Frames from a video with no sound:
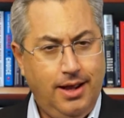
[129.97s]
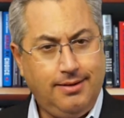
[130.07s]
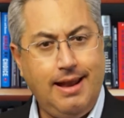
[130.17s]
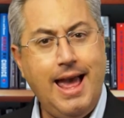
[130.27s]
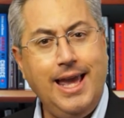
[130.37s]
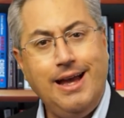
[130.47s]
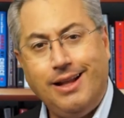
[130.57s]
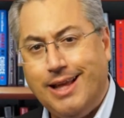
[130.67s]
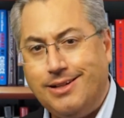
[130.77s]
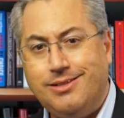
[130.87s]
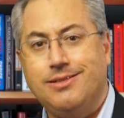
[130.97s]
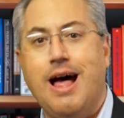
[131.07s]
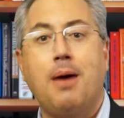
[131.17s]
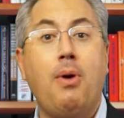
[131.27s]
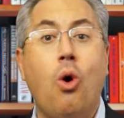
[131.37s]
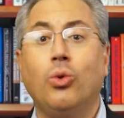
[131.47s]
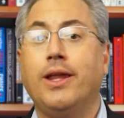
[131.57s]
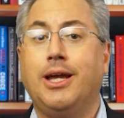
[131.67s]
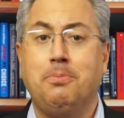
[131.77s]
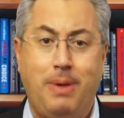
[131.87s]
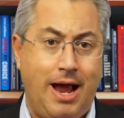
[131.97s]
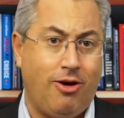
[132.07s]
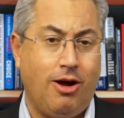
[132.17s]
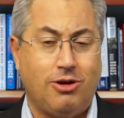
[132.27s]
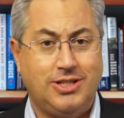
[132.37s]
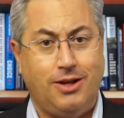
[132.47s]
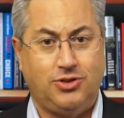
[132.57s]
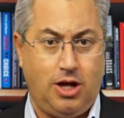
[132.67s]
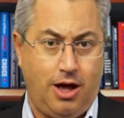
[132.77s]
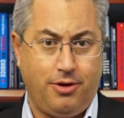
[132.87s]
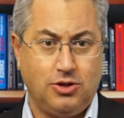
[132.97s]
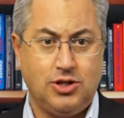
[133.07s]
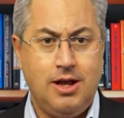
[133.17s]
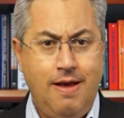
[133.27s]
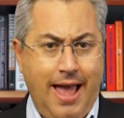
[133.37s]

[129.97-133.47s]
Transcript: Today, let's stop only comparing ourselves to others